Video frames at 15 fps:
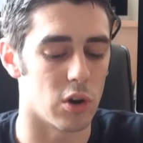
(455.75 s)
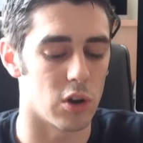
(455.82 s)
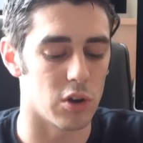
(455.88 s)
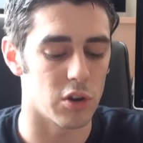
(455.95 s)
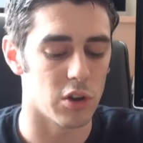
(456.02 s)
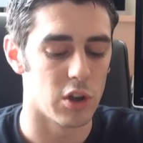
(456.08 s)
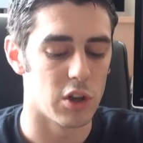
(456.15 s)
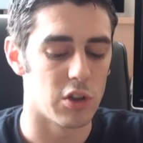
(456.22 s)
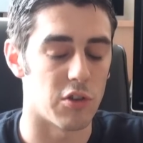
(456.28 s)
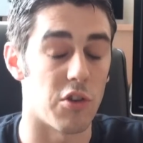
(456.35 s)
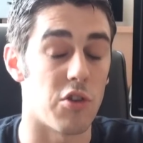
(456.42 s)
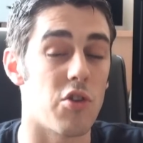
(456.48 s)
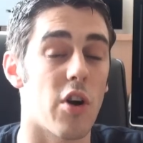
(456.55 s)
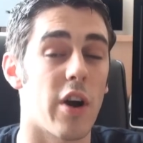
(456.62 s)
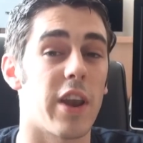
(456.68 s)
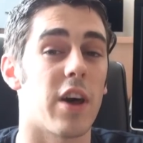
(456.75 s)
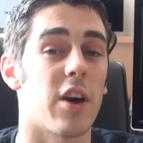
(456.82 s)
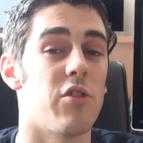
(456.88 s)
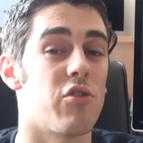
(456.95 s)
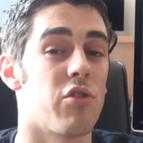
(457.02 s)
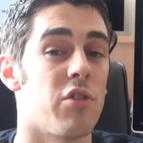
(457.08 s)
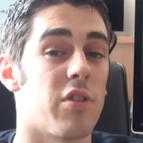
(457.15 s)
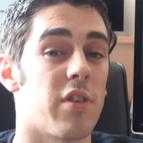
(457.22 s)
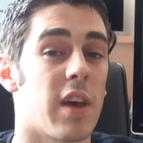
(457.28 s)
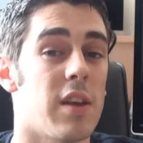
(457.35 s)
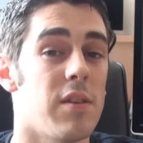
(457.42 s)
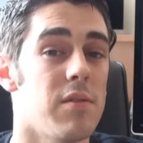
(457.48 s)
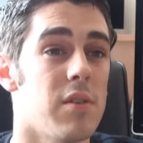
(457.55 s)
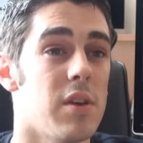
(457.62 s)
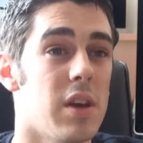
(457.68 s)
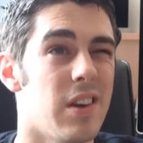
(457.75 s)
clock to 910